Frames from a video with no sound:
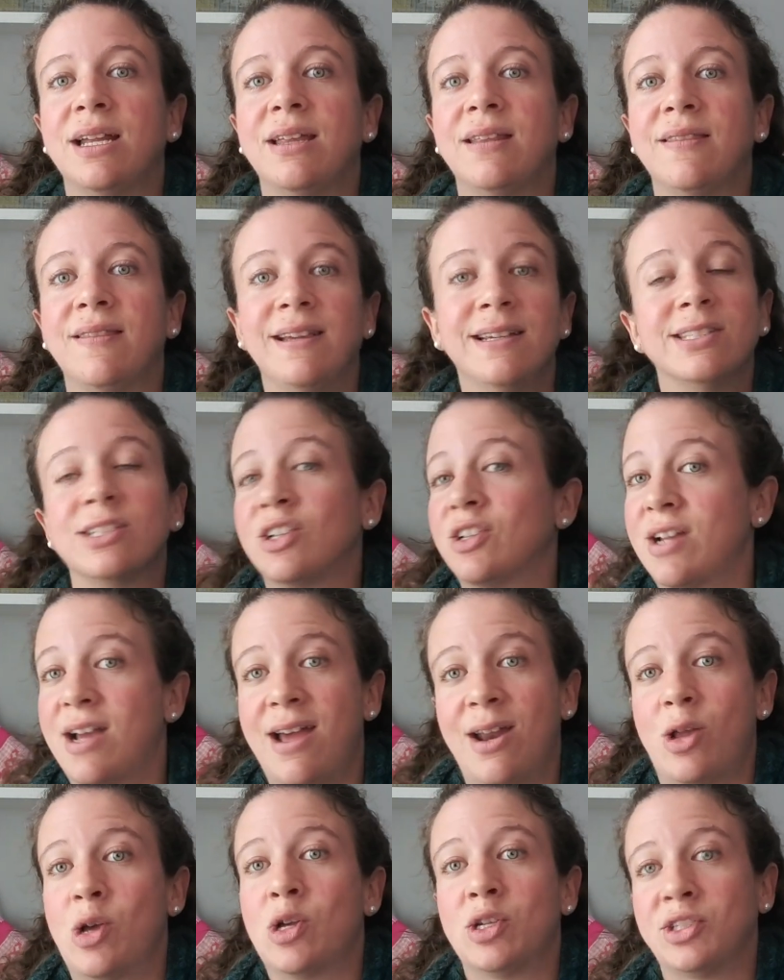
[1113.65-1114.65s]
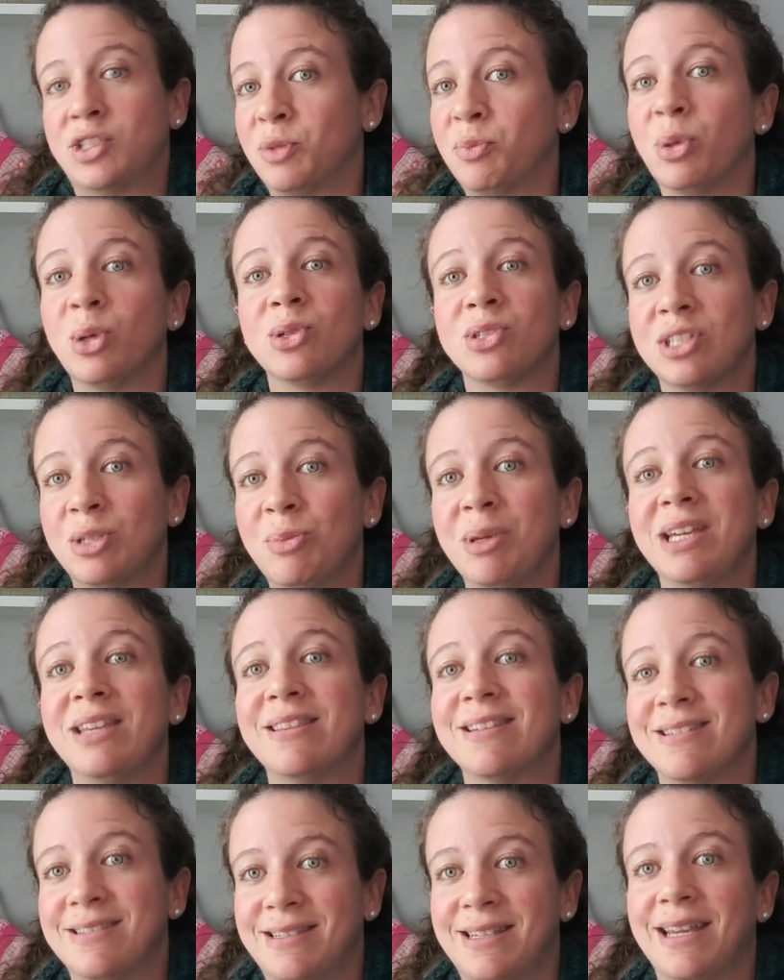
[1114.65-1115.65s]
These are not all supposed to be
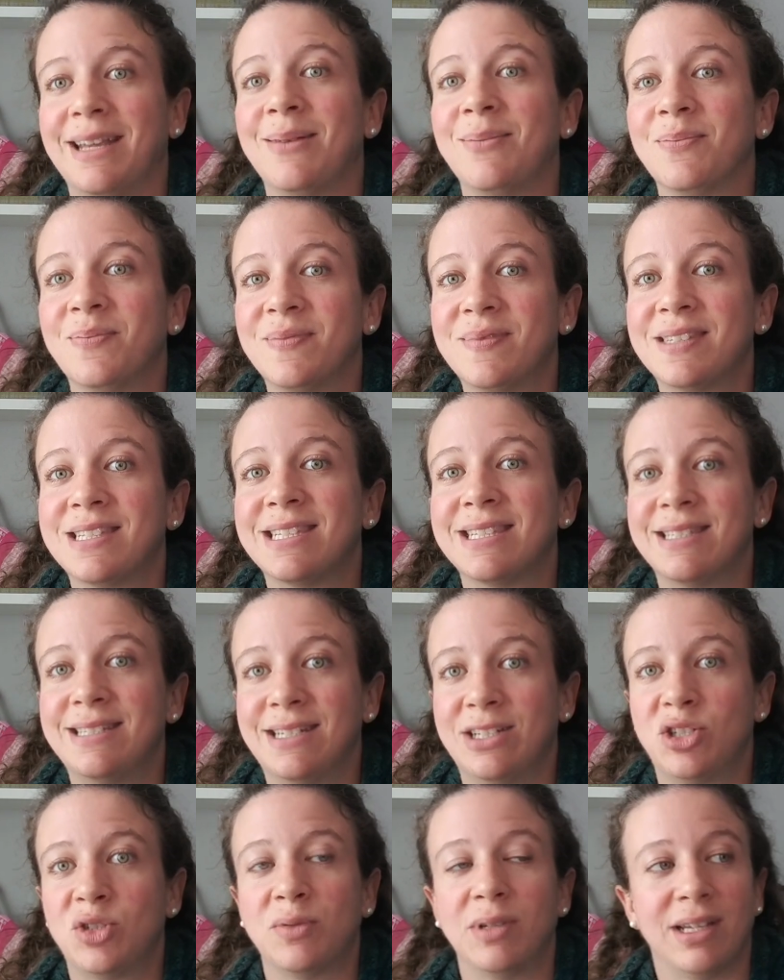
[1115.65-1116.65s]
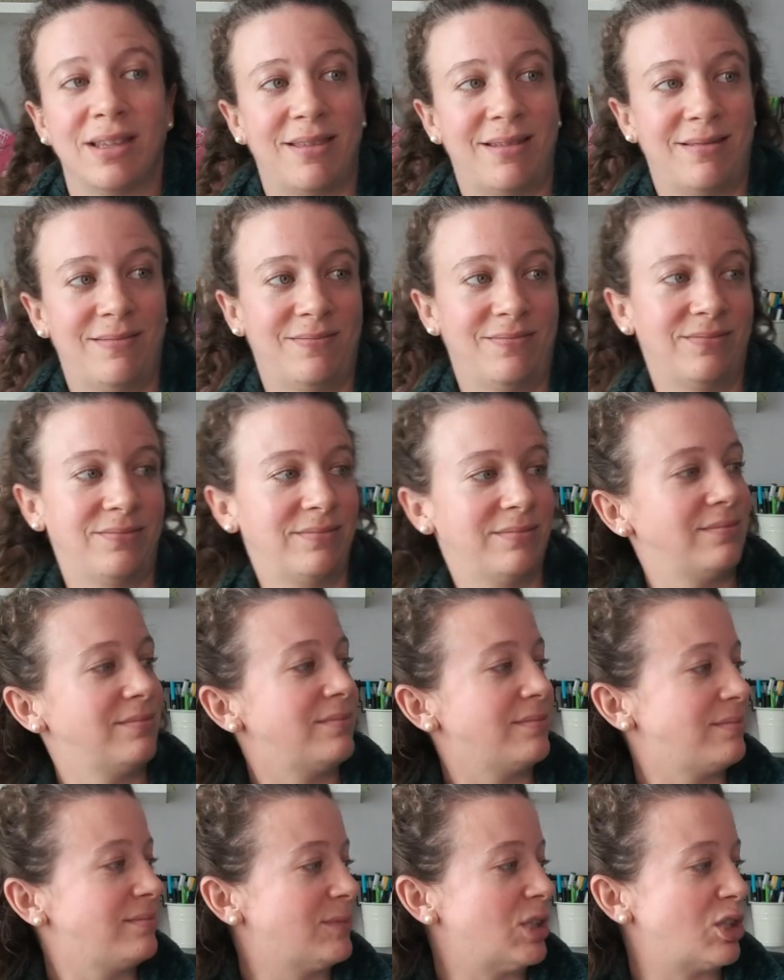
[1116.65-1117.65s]
the same stitch width
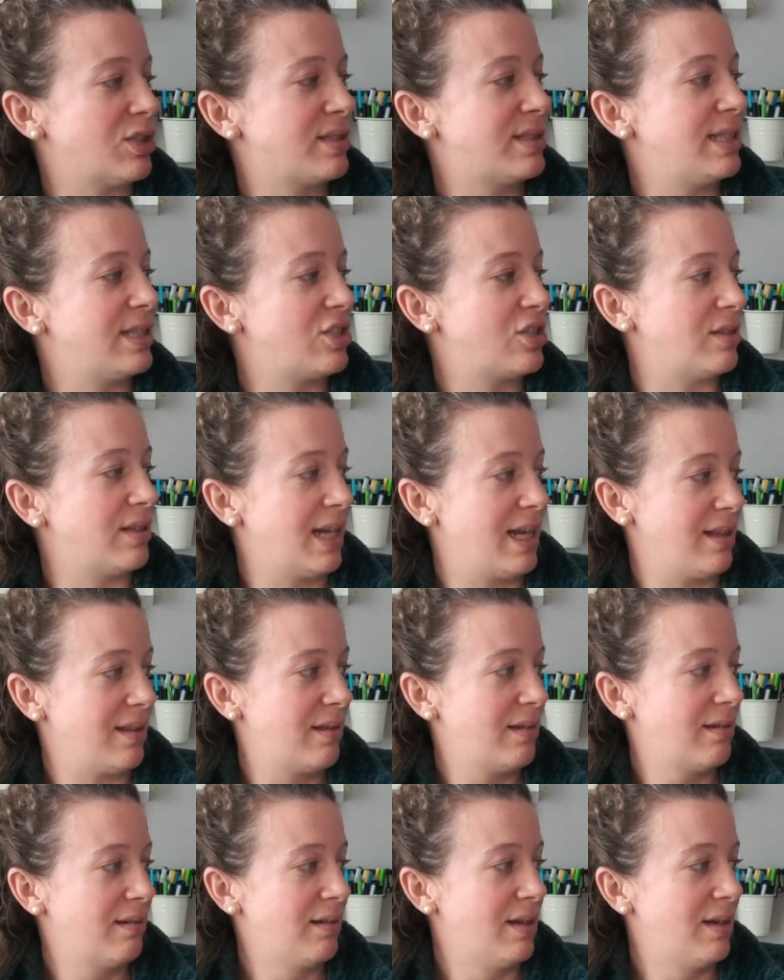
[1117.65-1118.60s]
or stitch length.